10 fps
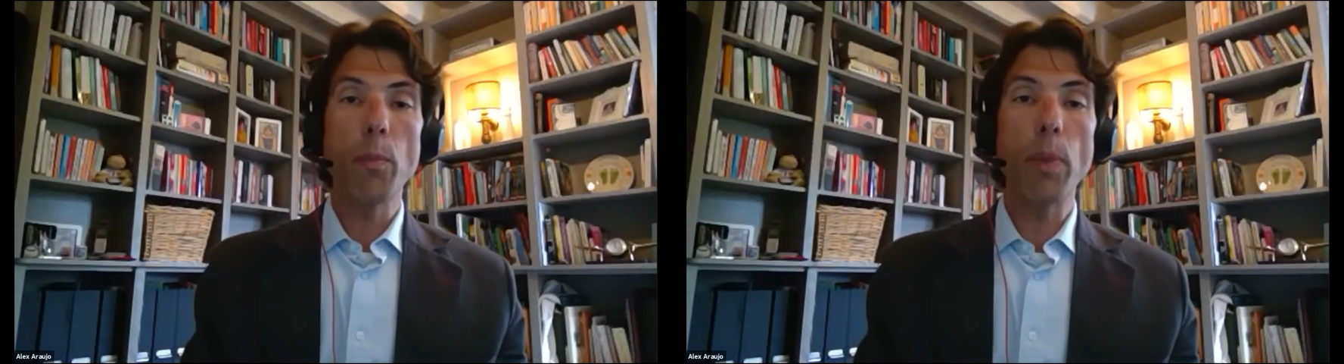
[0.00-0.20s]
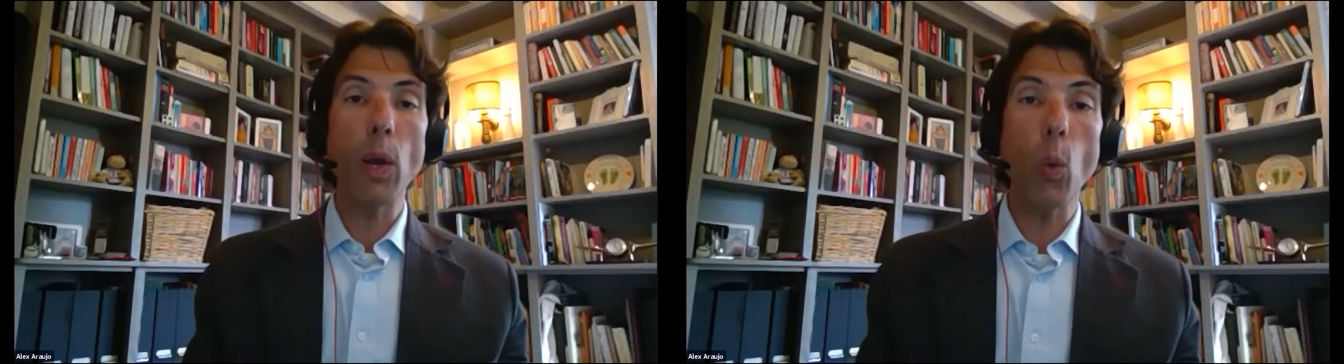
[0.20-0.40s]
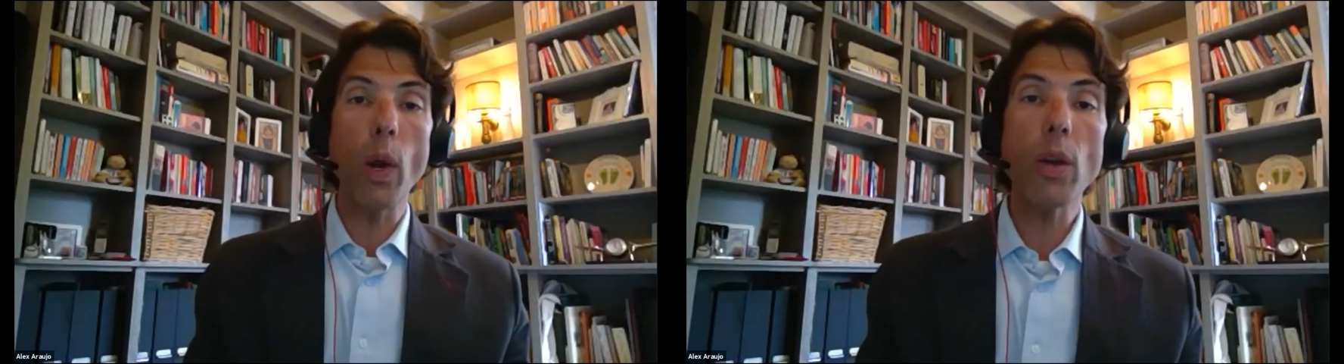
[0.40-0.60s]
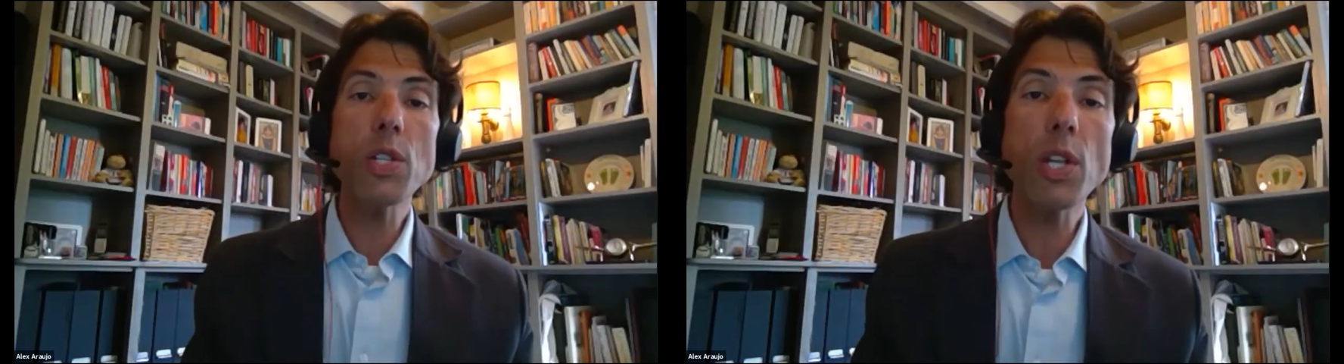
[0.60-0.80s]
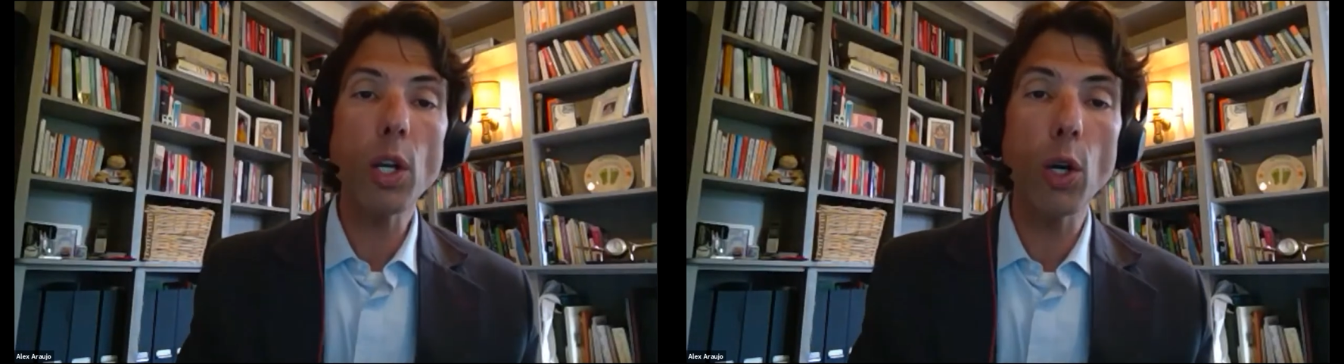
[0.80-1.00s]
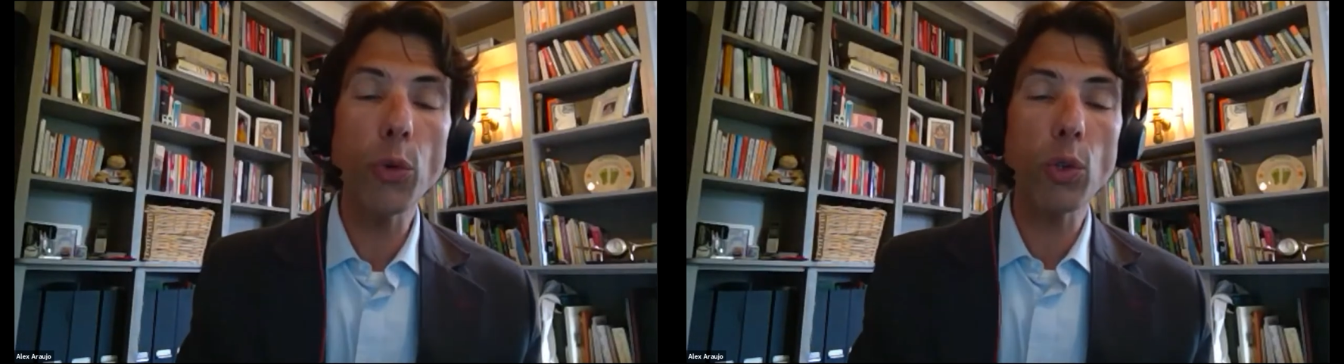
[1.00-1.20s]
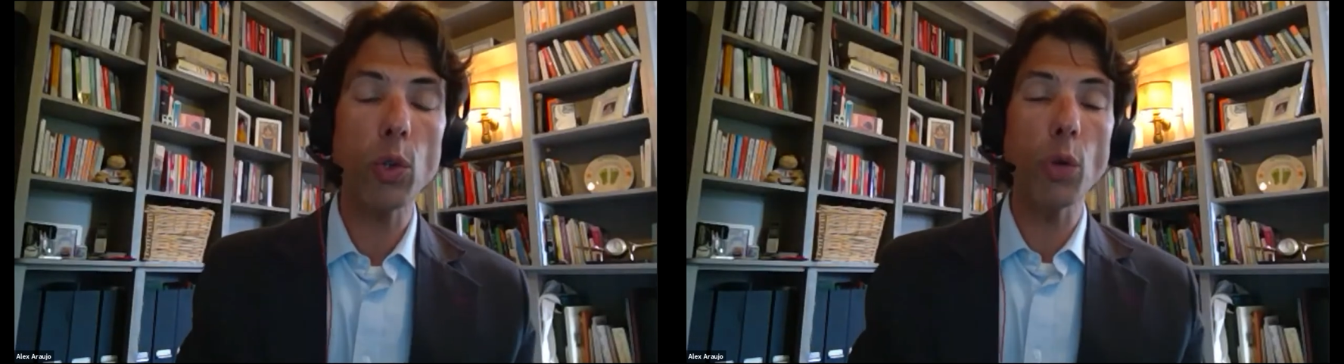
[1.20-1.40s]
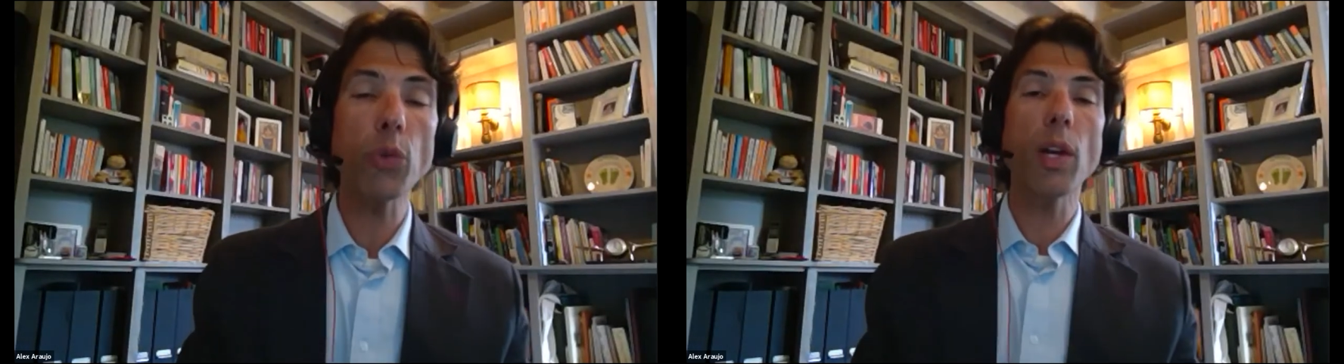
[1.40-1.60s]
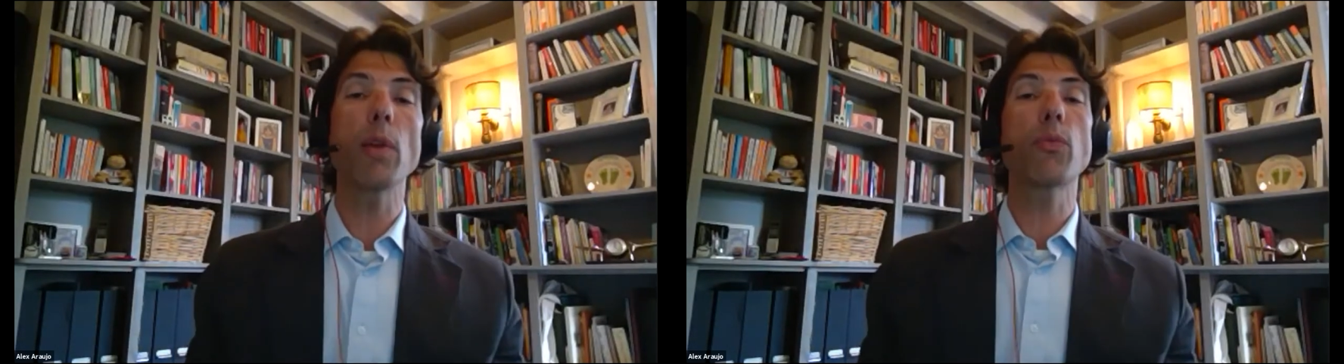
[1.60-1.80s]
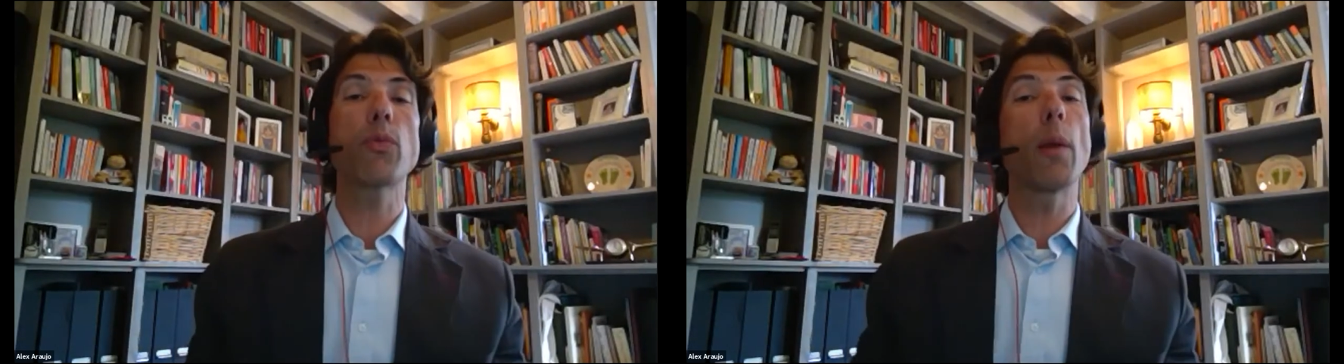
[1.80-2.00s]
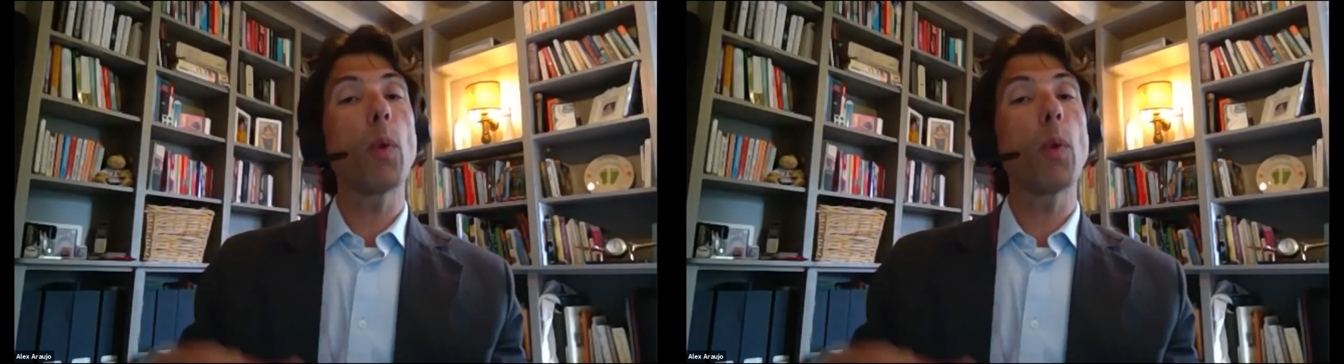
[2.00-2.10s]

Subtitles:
But where is their growth coming from?